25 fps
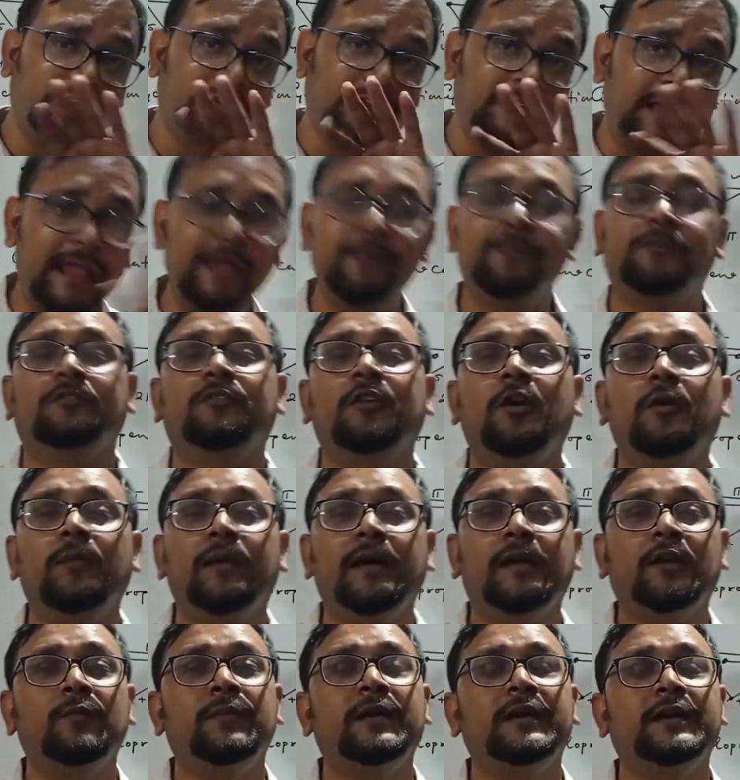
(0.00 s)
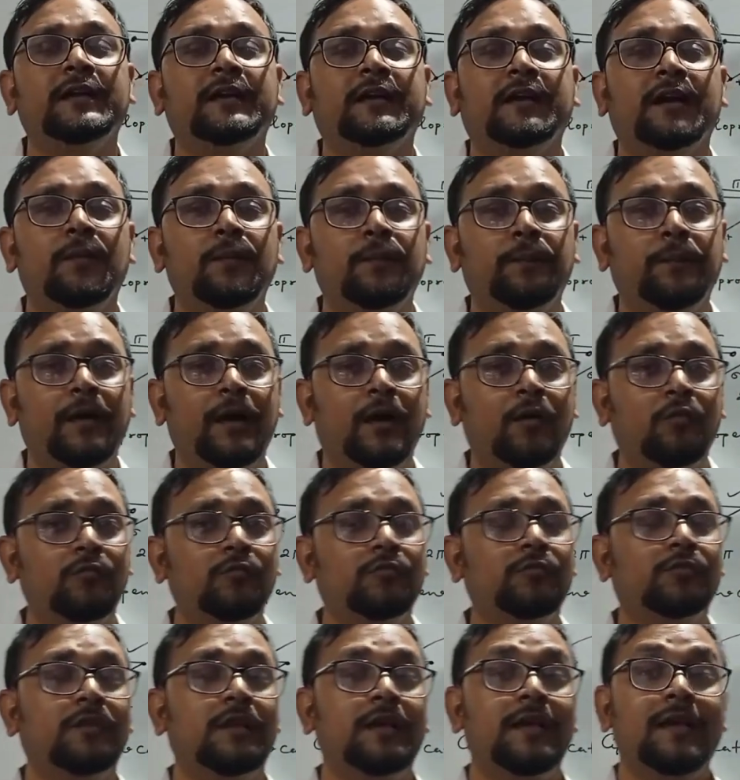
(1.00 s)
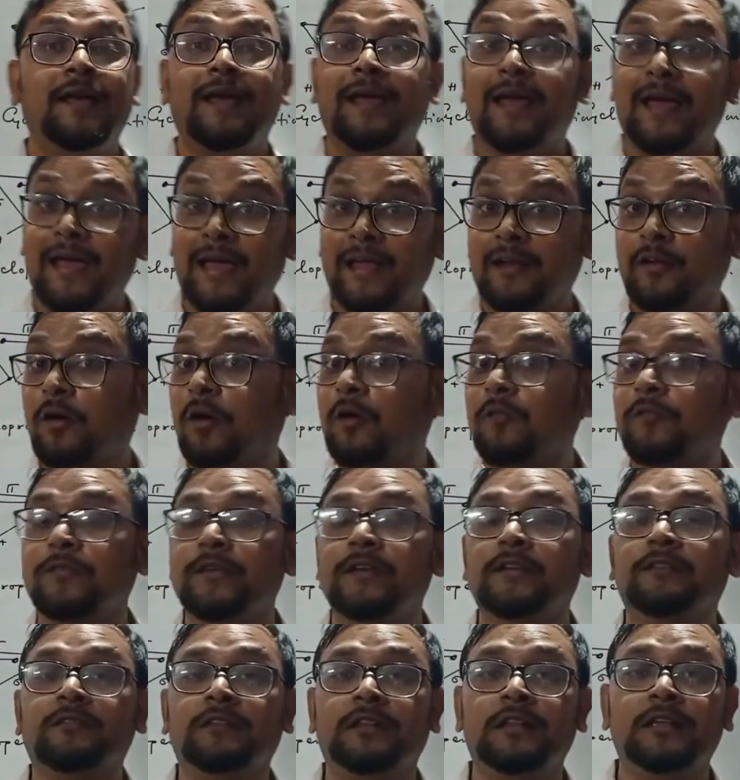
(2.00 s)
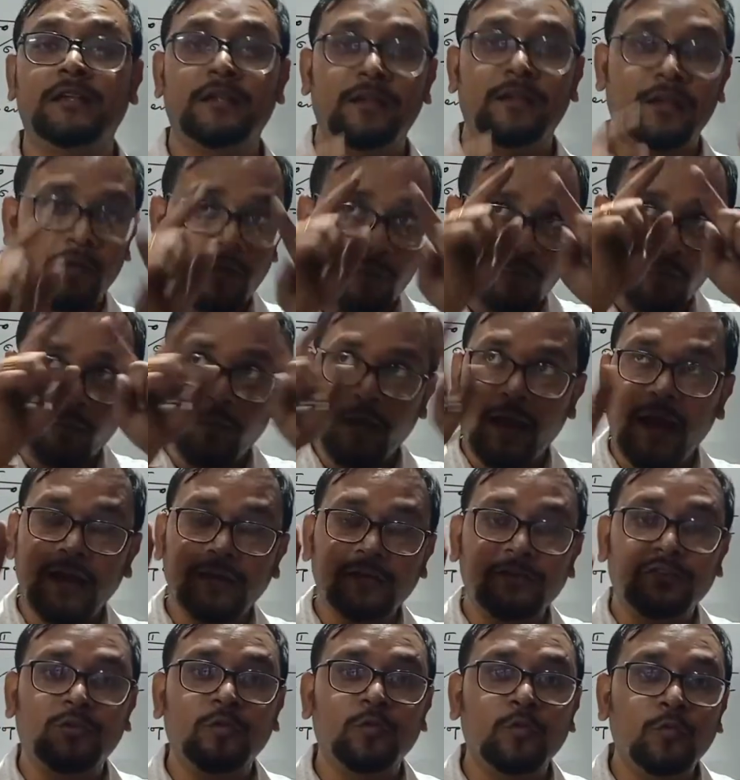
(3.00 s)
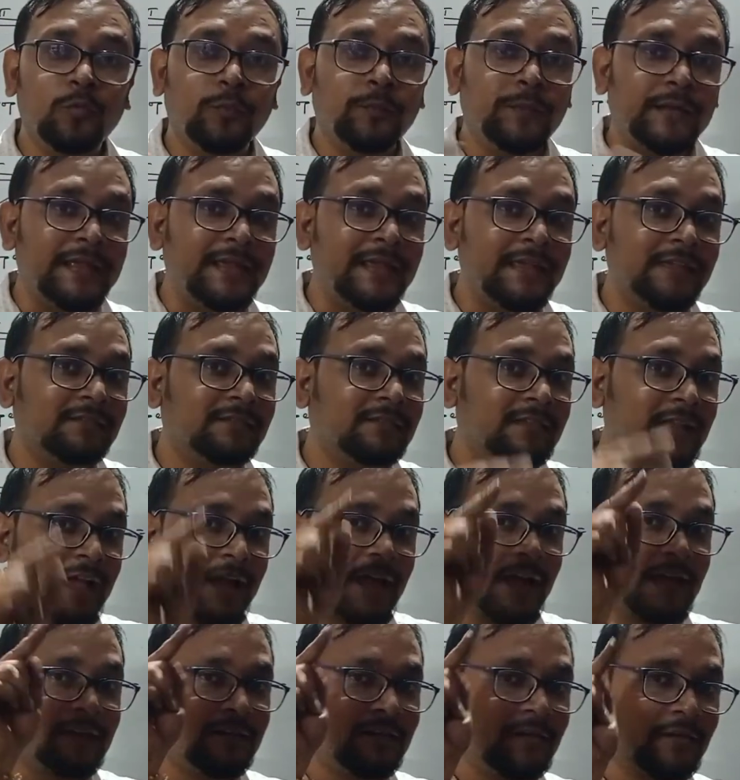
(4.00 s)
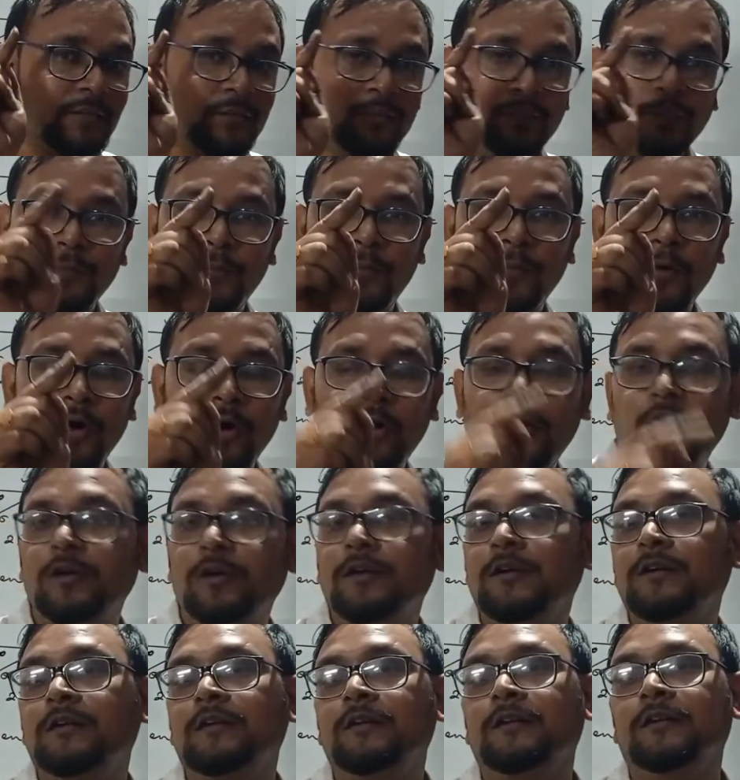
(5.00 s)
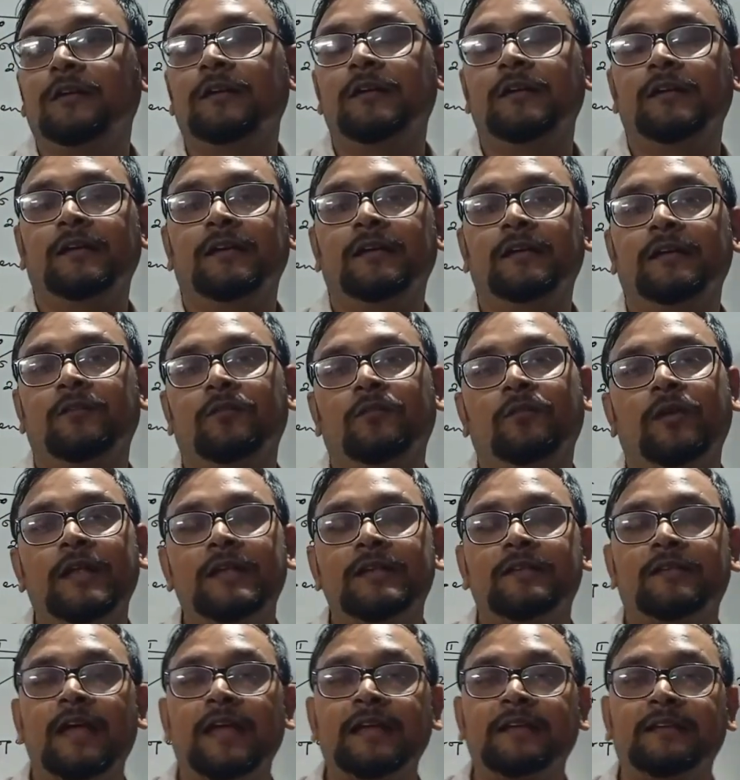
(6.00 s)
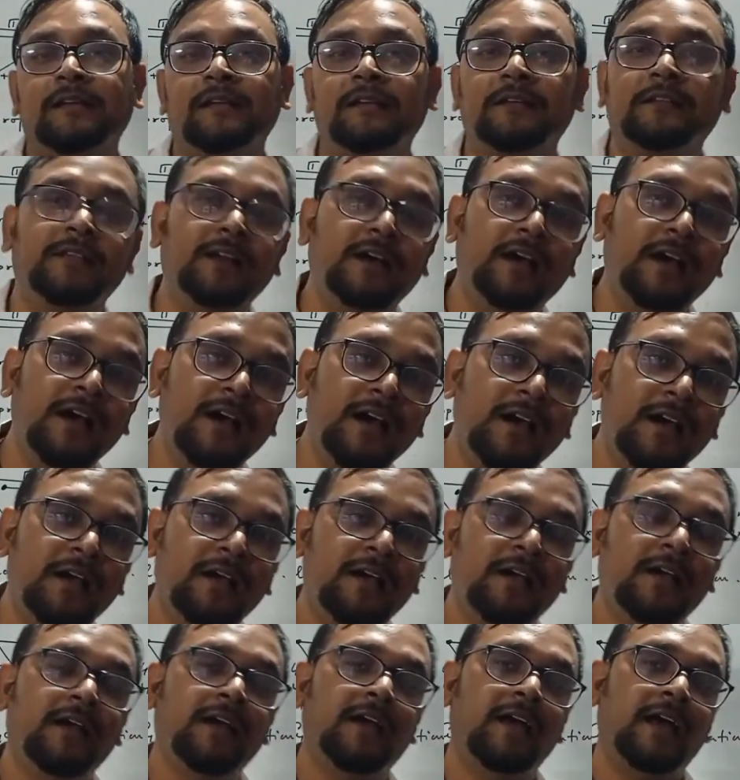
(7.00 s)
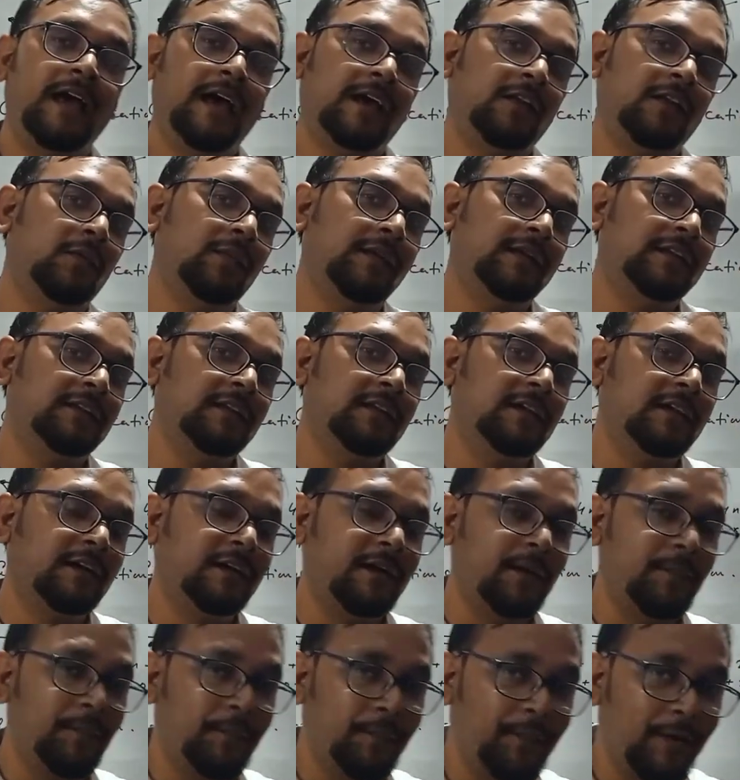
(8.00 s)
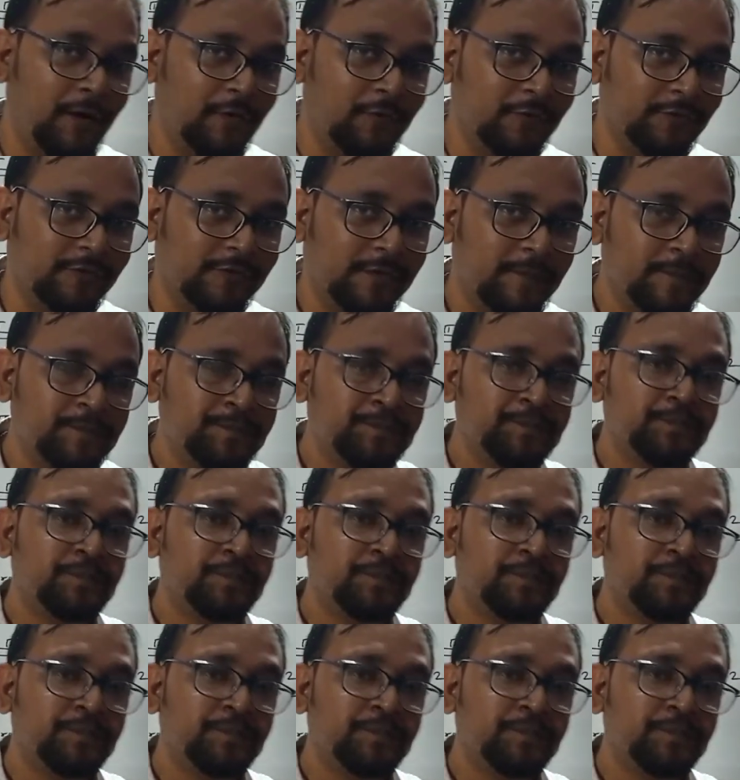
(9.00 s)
the types of aromatic compounds, and obviously where to place that bond while writing the aromatic compounds.